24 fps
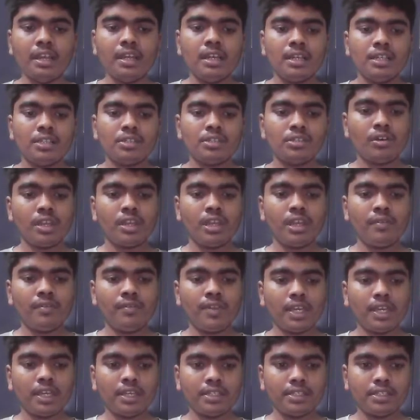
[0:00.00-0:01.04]
So here we
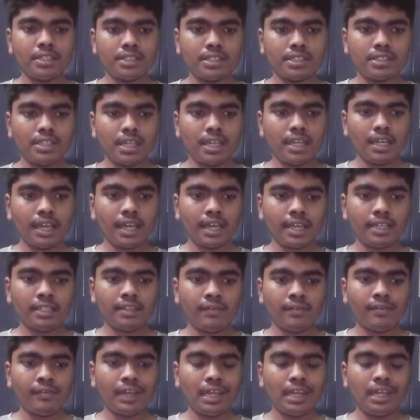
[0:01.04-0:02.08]
can just see like the
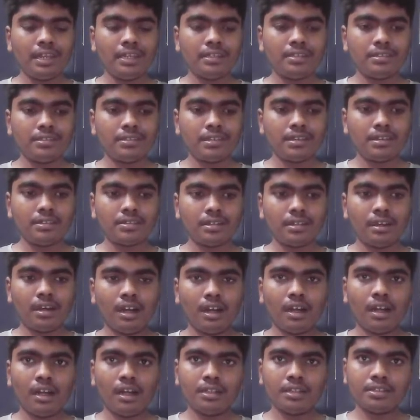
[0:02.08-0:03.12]
free list is
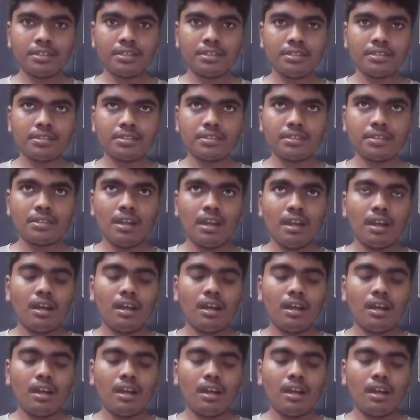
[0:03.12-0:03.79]
just